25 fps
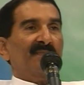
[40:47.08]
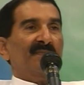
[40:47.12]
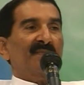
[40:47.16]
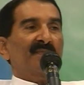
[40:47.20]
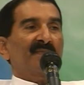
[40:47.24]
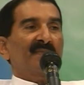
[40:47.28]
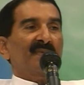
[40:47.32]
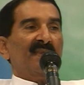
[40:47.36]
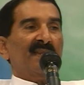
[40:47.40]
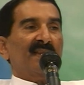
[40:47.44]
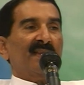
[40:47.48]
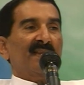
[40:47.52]

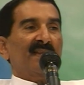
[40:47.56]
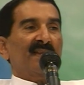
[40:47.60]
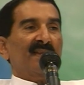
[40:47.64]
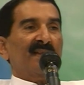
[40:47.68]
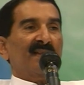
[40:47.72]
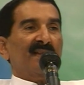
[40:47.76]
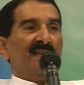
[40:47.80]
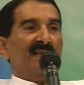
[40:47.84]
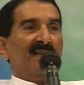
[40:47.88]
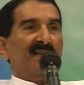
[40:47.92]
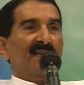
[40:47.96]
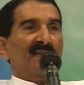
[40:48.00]

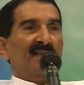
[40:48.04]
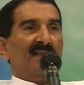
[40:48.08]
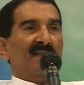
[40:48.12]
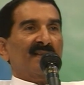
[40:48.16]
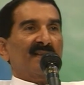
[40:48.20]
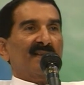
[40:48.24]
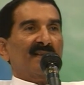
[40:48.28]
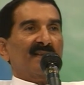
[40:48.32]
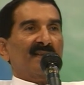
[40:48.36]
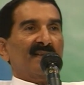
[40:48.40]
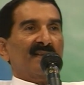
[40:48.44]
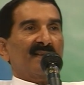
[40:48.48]

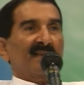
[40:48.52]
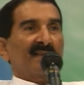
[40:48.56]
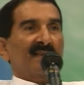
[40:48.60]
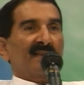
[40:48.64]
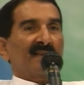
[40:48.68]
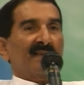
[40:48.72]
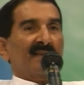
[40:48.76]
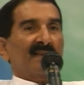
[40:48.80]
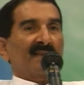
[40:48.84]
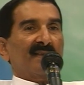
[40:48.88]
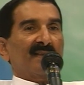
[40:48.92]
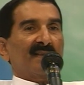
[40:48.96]

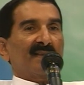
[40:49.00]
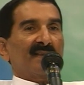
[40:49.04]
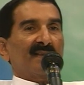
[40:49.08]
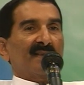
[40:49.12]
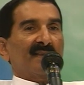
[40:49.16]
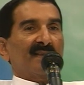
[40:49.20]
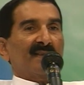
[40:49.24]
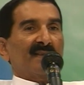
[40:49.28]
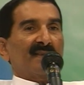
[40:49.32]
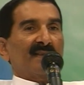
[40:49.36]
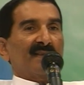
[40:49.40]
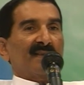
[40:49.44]

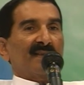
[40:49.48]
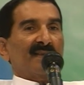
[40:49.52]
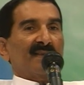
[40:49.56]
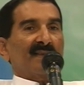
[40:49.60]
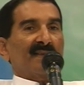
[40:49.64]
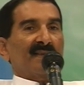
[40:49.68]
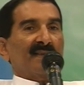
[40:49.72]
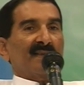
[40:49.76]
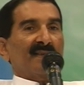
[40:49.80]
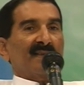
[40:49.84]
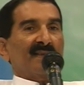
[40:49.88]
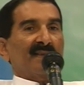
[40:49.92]

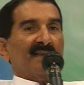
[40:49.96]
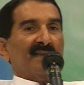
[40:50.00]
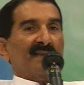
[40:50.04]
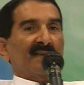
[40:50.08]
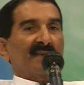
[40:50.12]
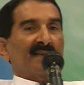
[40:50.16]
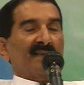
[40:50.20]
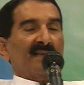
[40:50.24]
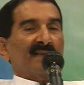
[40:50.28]
Nothing is said.